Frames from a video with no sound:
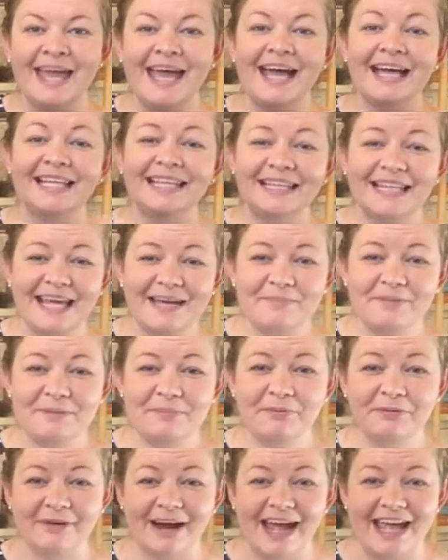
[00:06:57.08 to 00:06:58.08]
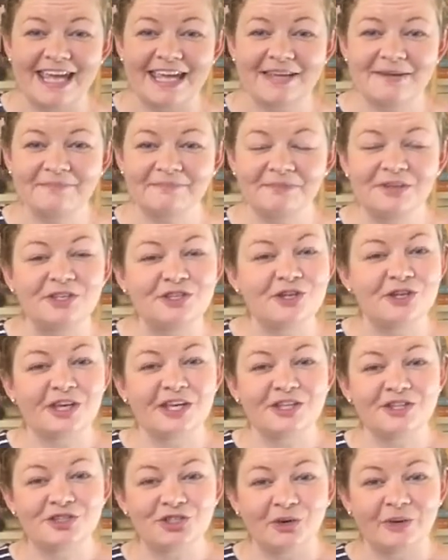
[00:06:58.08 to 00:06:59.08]
Let me pray. You
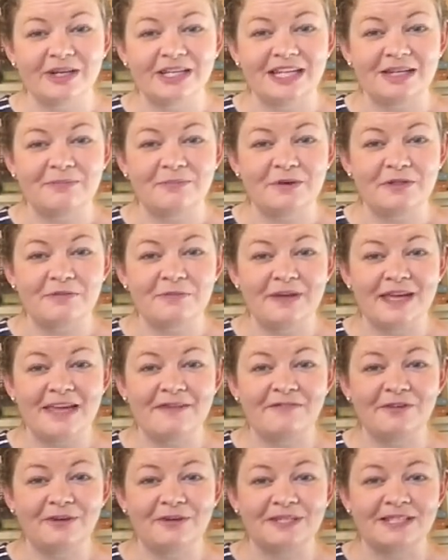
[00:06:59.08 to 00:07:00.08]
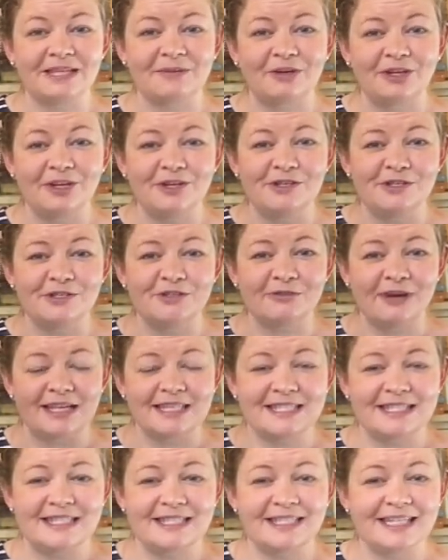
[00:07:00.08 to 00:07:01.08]
can join in with me if you're someone who
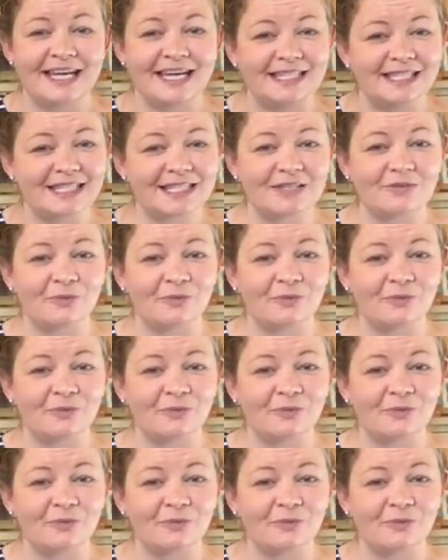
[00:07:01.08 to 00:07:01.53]
trusts Jesus and